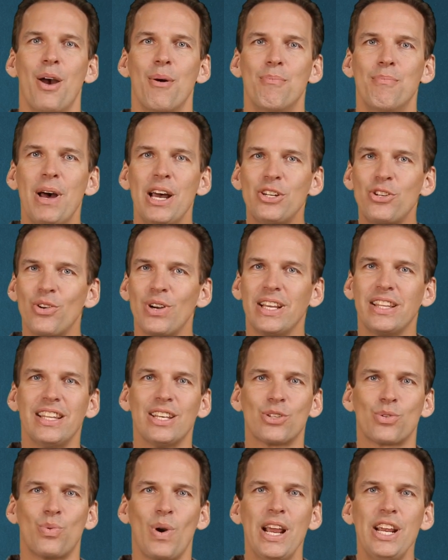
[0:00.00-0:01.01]
Measuring
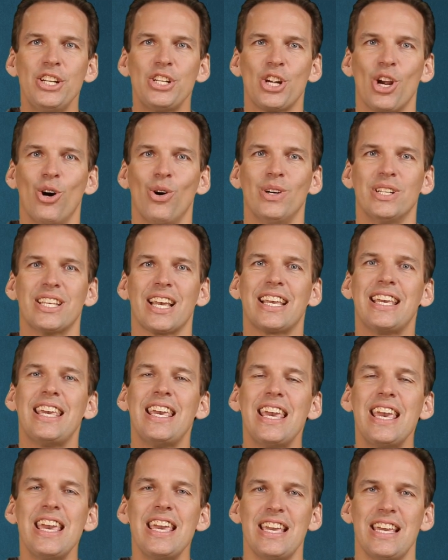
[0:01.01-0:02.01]
this ratio is a
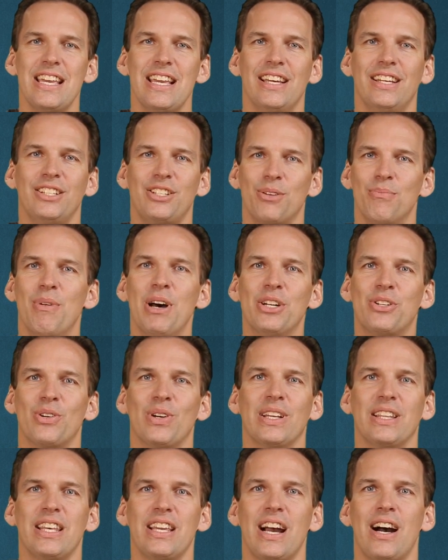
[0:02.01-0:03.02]
key to
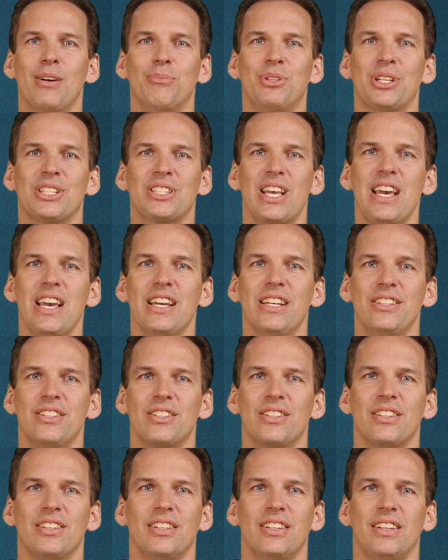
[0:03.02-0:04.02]
measuring the object's age.